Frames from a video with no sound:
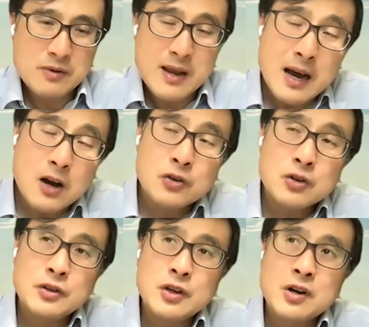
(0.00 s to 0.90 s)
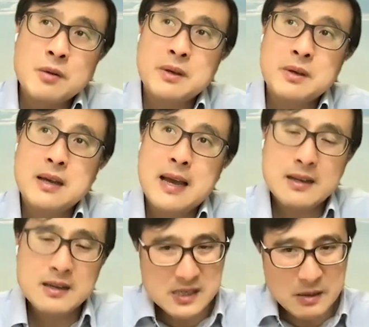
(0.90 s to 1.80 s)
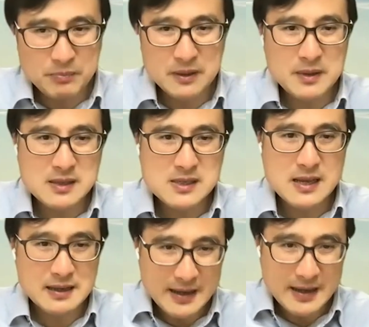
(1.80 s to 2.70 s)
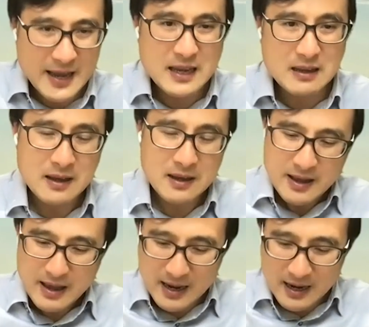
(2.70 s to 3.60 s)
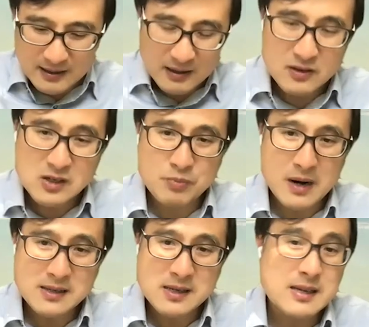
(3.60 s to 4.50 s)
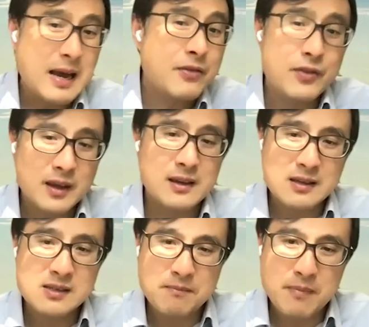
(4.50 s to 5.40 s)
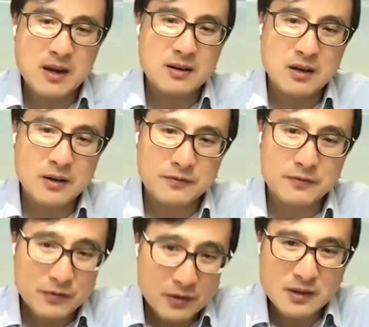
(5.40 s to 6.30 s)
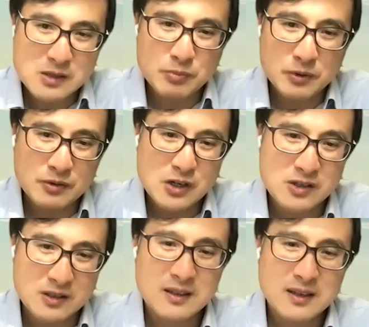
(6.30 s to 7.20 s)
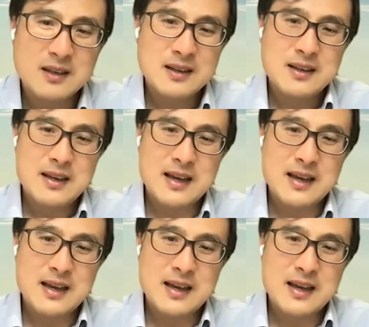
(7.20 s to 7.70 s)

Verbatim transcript: So now, could there be any supplements that can aid in this process? I think it's a matter of further exploration.